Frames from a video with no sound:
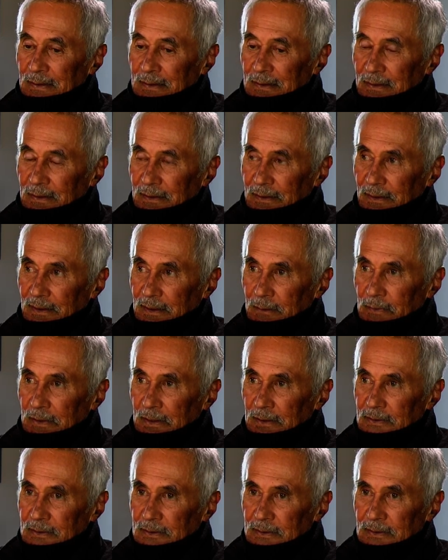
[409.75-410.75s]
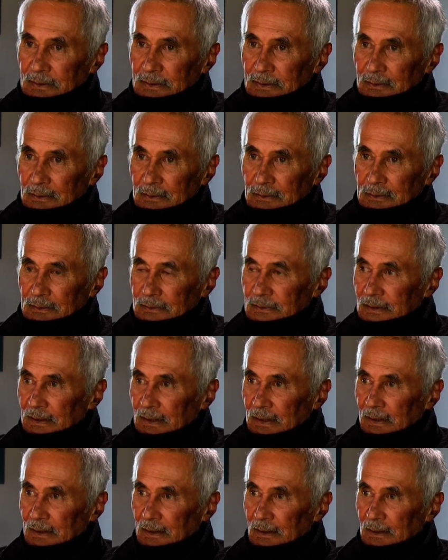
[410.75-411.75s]
And they had about
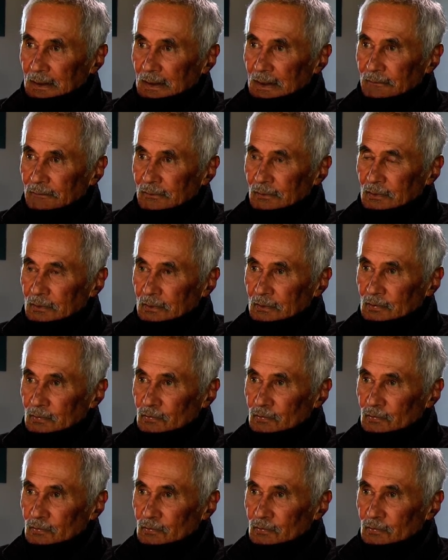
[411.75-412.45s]
10, 11,